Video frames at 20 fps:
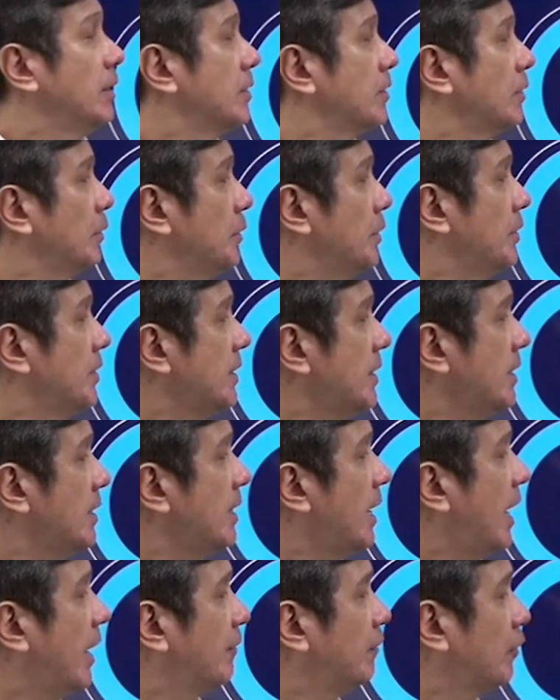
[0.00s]
So you
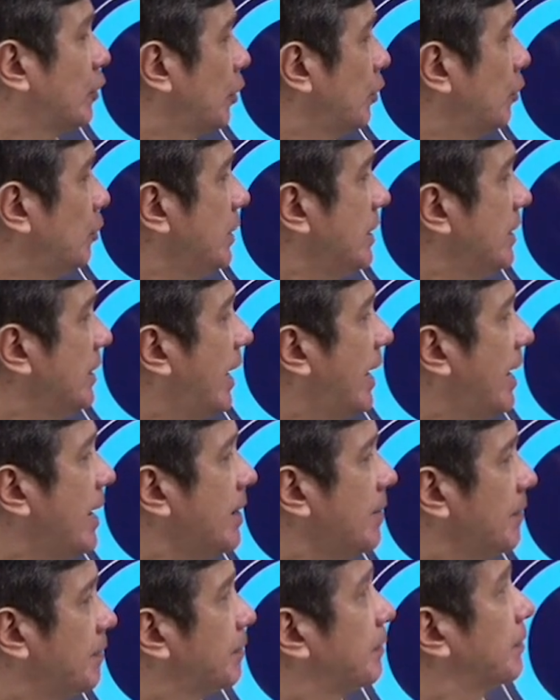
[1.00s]
see I've got 3
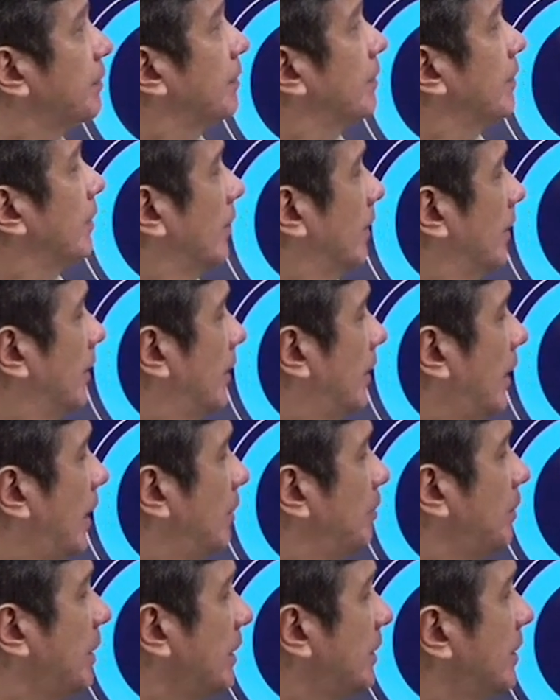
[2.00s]
there
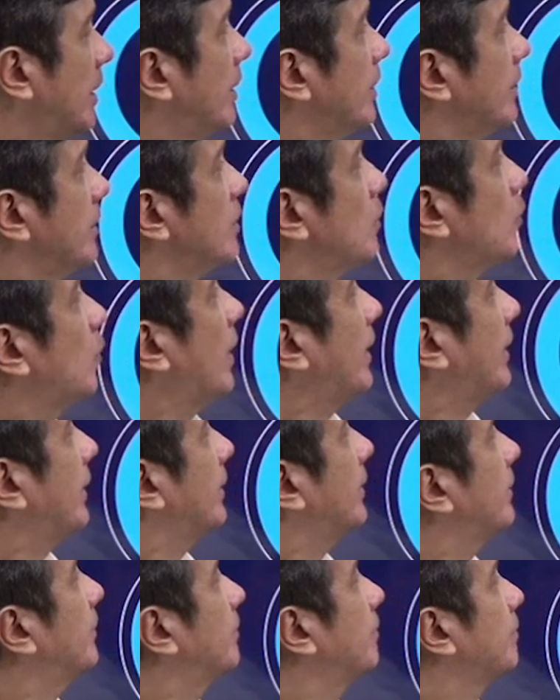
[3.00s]
and Mena is
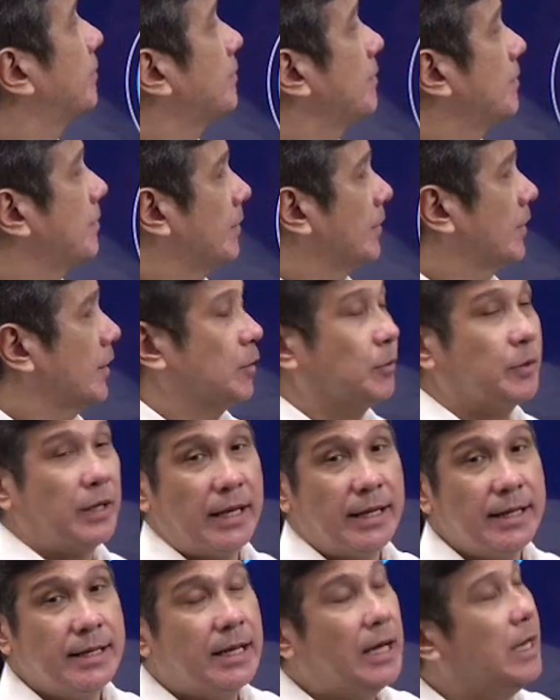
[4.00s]
1.
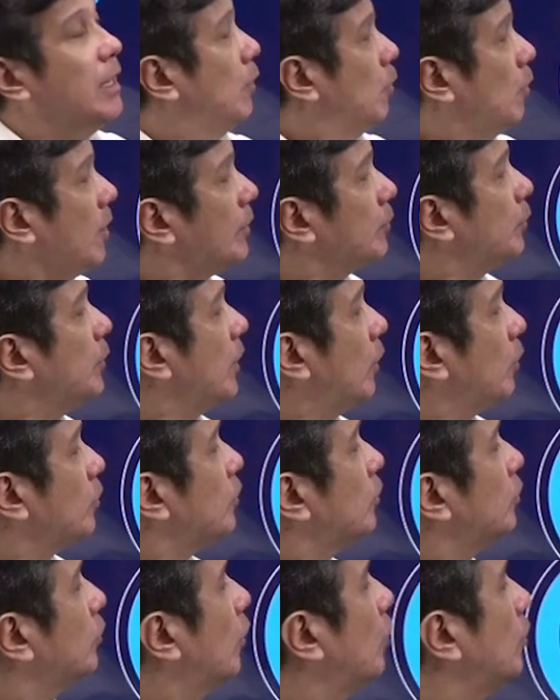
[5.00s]
Okay, what we
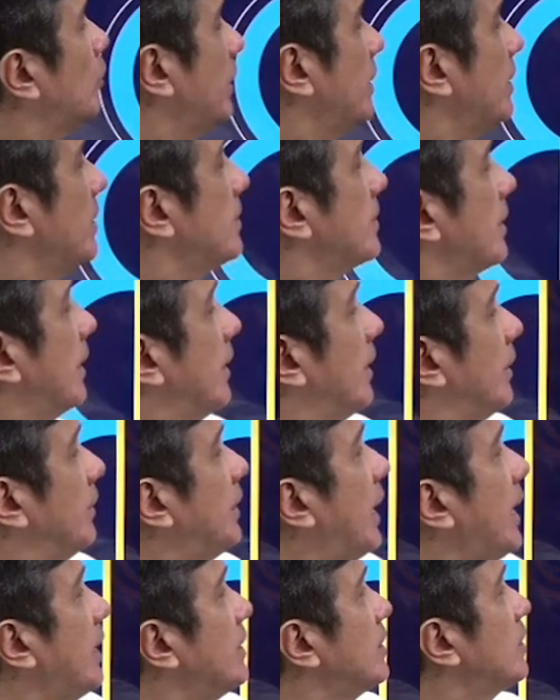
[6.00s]
also know is
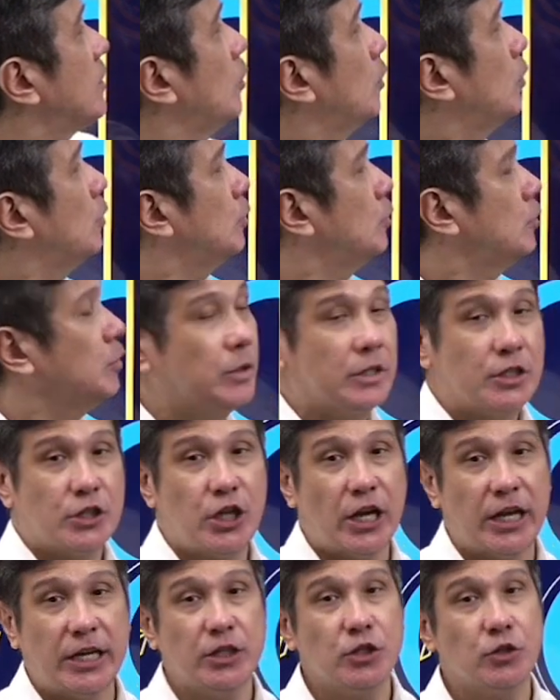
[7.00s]
there is no
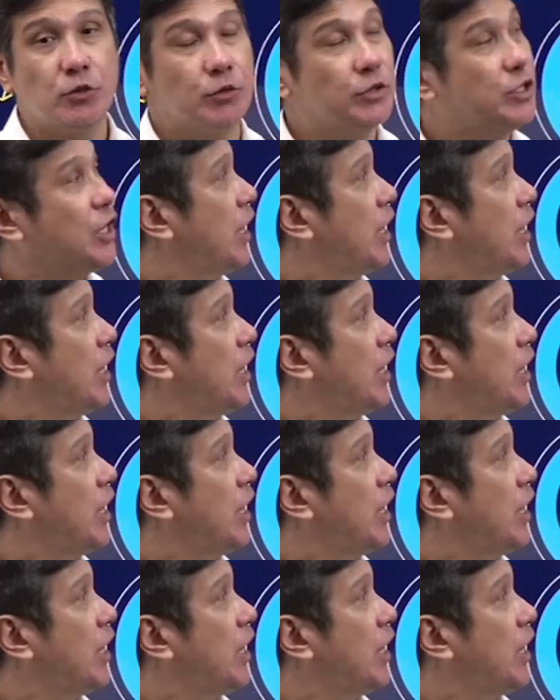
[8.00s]
change to